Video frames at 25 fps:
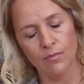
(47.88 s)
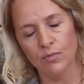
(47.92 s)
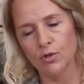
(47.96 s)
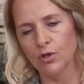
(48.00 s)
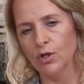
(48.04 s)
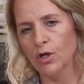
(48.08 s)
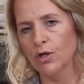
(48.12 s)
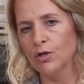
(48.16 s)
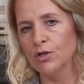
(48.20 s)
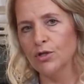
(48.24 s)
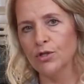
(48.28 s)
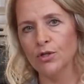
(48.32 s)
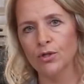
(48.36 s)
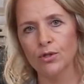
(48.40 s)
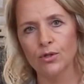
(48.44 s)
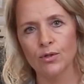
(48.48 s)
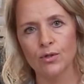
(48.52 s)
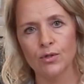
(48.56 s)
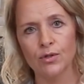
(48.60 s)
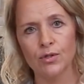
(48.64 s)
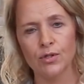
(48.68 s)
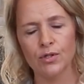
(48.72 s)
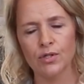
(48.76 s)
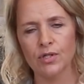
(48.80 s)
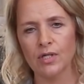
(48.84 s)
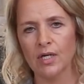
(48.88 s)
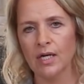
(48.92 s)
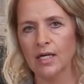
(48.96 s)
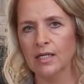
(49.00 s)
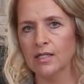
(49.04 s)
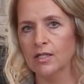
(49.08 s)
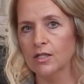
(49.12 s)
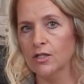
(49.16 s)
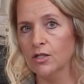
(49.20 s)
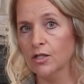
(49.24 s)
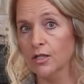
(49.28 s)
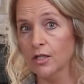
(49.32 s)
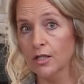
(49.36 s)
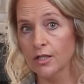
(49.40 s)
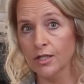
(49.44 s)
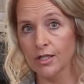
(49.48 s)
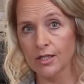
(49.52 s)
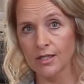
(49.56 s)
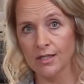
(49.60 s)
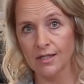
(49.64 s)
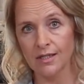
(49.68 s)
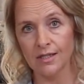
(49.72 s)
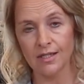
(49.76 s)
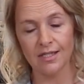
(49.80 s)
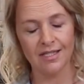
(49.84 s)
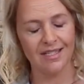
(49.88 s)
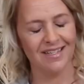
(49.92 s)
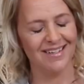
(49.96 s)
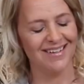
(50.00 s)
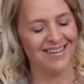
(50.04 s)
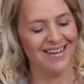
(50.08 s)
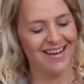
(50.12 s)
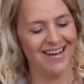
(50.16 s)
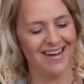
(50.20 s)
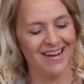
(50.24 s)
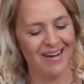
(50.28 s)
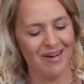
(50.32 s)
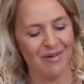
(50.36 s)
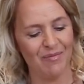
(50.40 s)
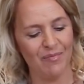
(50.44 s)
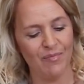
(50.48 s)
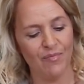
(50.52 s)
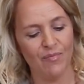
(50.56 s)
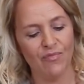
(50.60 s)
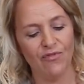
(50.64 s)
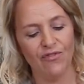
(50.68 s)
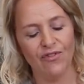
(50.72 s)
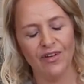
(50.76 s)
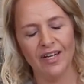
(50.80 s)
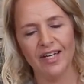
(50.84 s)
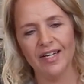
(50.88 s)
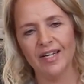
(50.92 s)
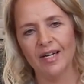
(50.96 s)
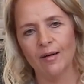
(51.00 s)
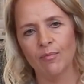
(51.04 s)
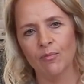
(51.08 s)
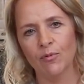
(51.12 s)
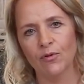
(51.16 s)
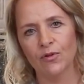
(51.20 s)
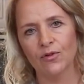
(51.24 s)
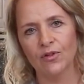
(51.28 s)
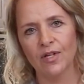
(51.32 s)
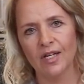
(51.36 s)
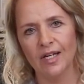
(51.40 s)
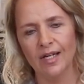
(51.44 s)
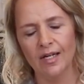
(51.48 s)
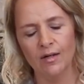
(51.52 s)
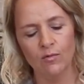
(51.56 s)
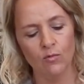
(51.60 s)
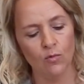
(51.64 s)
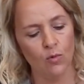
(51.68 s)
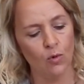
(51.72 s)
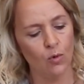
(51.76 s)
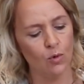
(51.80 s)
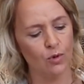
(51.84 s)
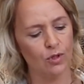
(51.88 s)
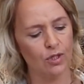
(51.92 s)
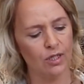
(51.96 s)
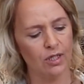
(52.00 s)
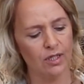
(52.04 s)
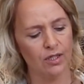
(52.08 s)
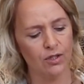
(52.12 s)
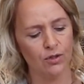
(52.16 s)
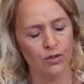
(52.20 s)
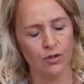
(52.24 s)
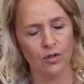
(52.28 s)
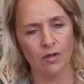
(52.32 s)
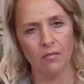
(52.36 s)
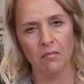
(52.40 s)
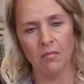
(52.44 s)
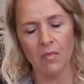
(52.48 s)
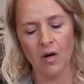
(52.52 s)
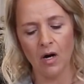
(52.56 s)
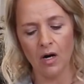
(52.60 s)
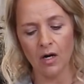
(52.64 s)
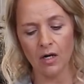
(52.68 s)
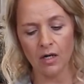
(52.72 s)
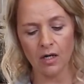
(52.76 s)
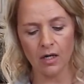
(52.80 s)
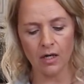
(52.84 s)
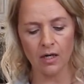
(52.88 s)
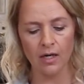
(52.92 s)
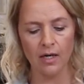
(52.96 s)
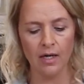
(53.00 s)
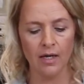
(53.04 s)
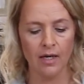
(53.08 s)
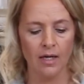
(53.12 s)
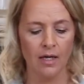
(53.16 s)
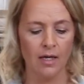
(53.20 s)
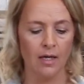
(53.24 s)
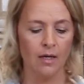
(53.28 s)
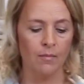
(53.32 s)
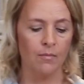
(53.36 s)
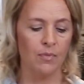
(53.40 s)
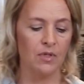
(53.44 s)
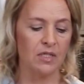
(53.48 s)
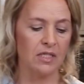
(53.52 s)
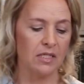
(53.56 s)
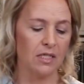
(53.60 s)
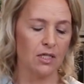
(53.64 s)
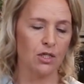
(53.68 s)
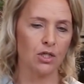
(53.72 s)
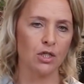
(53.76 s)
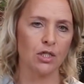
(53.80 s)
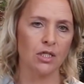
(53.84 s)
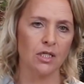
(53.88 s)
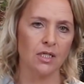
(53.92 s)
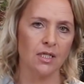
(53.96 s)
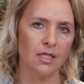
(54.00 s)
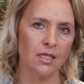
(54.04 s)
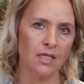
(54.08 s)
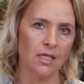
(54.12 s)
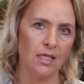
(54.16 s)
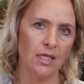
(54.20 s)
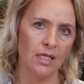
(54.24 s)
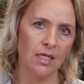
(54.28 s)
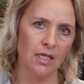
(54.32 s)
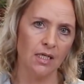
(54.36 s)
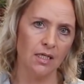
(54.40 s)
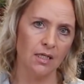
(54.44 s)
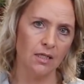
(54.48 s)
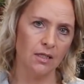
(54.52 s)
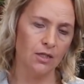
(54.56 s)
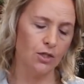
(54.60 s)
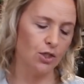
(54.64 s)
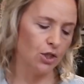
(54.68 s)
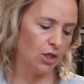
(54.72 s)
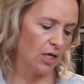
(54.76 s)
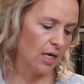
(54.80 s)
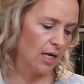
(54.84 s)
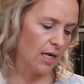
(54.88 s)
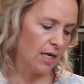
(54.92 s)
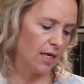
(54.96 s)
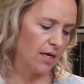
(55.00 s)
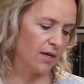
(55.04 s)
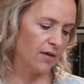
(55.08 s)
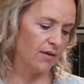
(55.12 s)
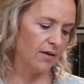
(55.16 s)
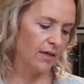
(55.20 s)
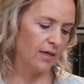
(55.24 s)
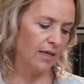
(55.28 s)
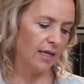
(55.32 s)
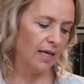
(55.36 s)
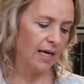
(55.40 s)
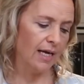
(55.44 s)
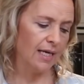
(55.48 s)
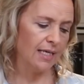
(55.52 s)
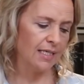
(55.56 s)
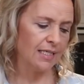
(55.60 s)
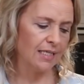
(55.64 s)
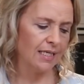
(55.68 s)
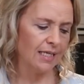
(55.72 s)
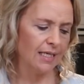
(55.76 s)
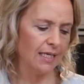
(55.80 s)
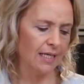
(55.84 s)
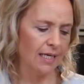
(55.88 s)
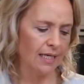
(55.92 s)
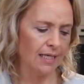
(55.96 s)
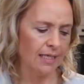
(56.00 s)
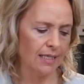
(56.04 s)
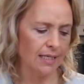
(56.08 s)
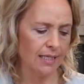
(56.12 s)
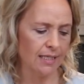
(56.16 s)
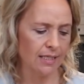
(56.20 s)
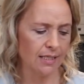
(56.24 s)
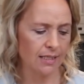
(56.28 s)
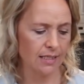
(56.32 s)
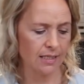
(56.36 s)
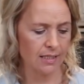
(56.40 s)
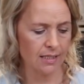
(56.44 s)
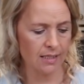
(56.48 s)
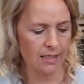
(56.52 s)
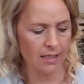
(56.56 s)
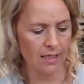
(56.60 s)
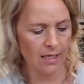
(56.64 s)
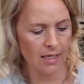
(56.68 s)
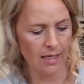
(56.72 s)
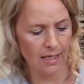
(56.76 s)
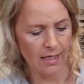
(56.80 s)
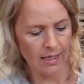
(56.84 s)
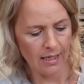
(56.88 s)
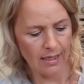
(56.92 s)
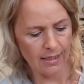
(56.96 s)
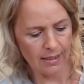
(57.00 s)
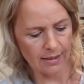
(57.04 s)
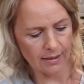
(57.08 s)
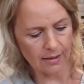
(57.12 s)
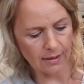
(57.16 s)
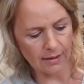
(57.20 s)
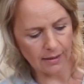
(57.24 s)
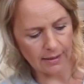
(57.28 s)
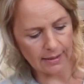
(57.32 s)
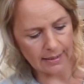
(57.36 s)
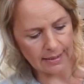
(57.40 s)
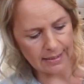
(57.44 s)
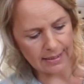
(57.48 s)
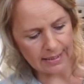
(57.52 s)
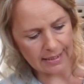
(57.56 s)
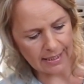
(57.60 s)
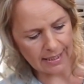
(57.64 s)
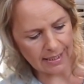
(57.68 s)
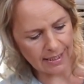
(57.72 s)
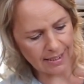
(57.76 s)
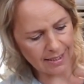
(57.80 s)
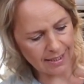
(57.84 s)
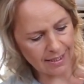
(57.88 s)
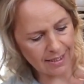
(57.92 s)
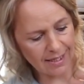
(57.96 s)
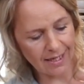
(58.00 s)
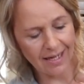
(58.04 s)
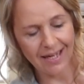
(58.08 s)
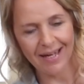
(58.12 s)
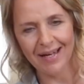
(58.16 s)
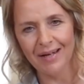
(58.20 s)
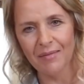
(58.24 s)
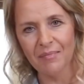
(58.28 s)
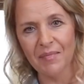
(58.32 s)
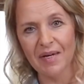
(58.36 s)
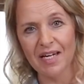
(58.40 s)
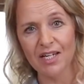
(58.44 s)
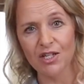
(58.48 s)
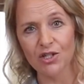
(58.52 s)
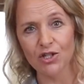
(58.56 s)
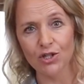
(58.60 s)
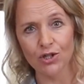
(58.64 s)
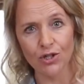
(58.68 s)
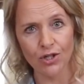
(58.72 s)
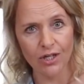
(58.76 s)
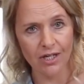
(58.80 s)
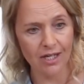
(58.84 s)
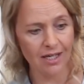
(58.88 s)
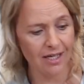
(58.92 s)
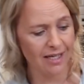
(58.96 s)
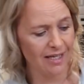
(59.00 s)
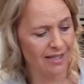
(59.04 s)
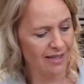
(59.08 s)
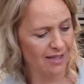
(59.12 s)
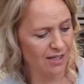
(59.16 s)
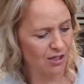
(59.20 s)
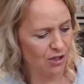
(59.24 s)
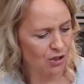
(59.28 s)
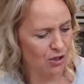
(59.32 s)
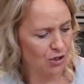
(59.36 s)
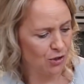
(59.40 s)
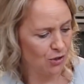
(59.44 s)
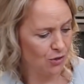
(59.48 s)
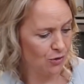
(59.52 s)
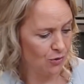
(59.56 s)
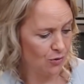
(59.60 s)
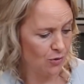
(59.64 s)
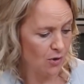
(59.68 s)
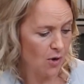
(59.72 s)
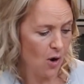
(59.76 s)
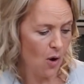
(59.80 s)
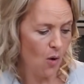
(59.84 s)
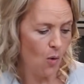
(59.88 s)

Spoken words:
Don't use detergent. Fill it up with clean water to the mark. Position the jug nicely under this little lid here and make sure that you